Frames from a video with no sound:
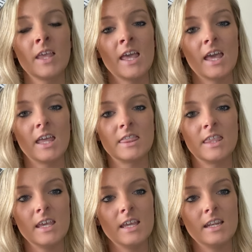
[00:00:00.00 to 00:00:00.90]
And
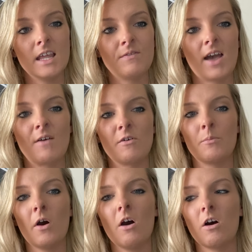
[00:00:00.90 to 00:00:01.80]
then if I have a
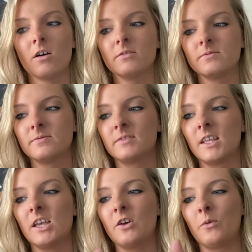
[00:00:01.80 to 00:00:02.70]
ball,
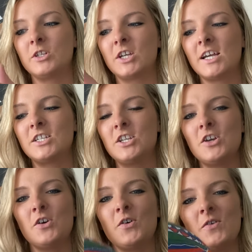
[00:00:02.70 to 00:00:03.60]
which I
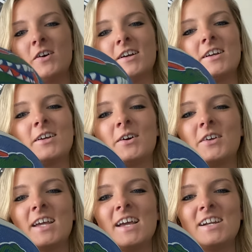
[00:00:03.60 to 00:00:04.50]
do, go
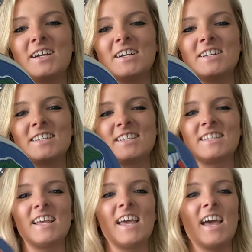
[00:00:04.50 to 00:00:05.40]
Gators,
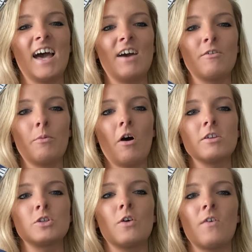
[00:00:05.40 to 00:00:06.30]
I have a ball.
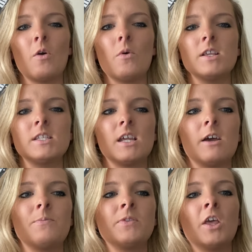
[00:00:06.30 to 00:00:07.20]
So if I was
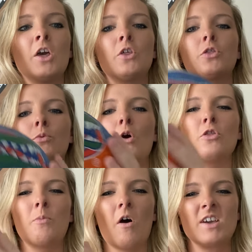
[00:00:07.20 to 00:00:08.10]
to throw
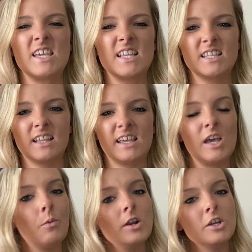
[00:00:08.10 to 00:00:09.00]
the ball easily,
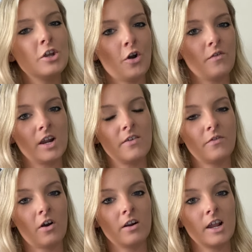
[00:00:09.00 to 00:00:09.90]
it wouldn't go very
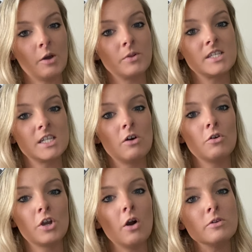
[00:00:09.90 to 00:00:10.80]
far. It would still
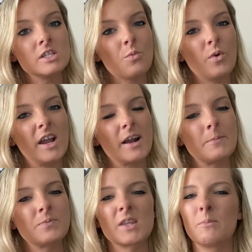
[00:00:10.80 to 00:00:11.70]
go
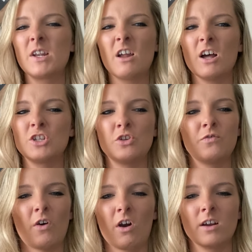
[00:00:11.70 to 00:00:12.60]
somewhere, but not too
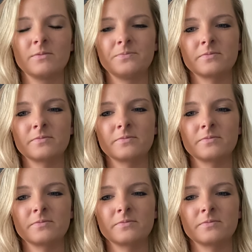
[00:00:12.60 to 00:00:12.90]
far.